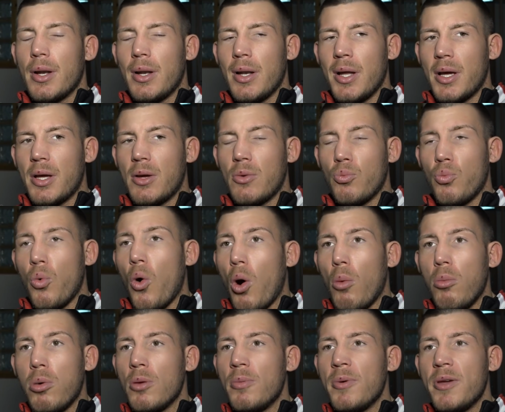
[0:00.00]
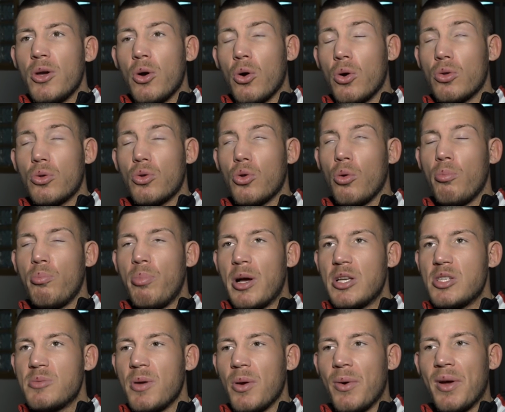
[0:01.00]
like wobble me or
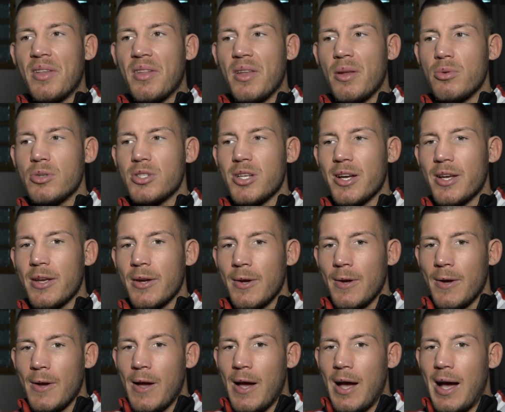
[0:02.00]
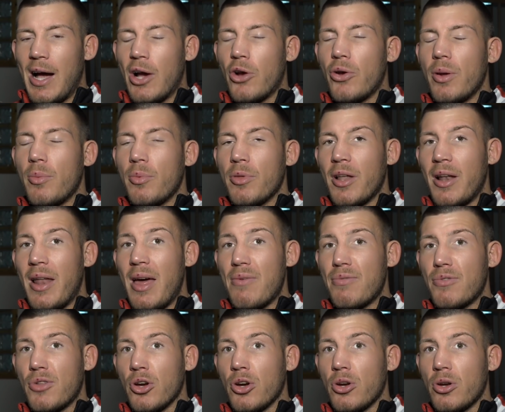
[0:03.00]
buzz me or anything. It was like I got hit with a
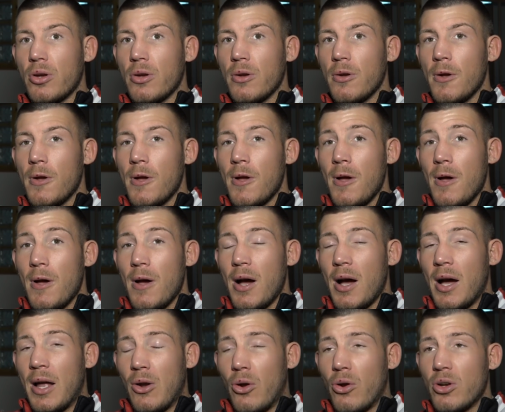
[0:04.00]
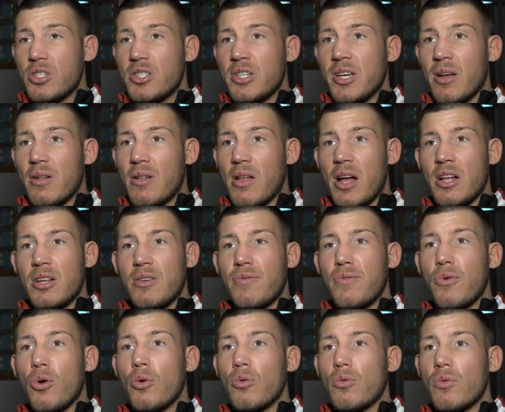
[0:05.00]
left hook, and honestly, I
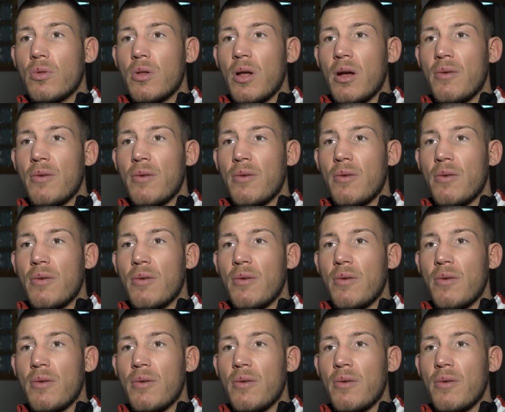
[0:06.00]
thought